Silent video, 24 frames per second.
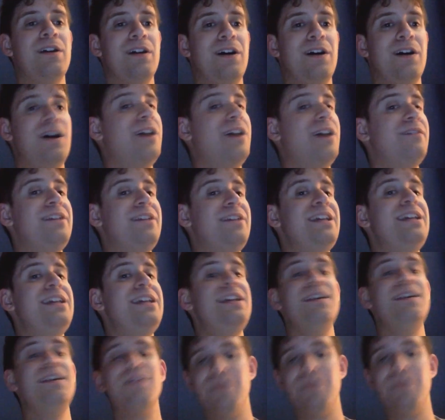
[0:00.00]
uh,
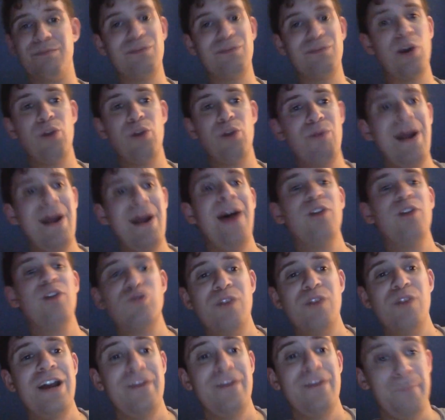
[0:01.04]
the third round
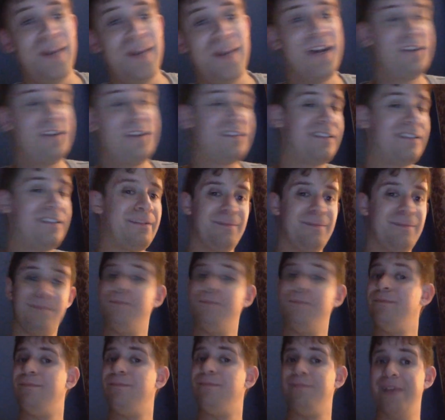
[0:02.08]
draft picks.
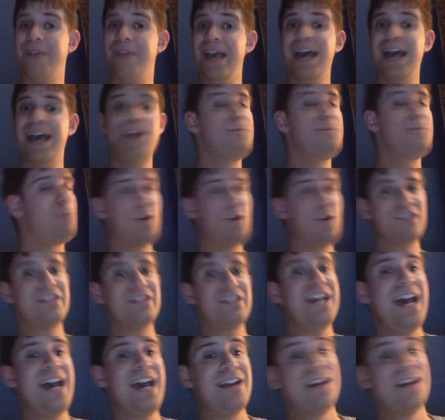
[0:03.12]
And once
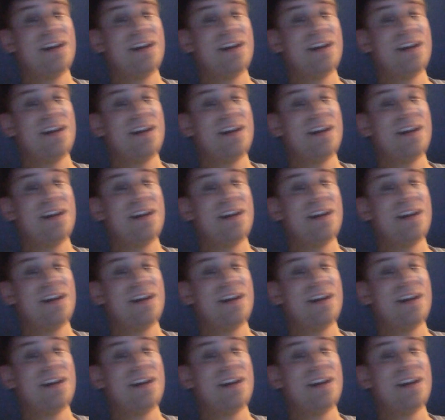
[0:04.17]
again,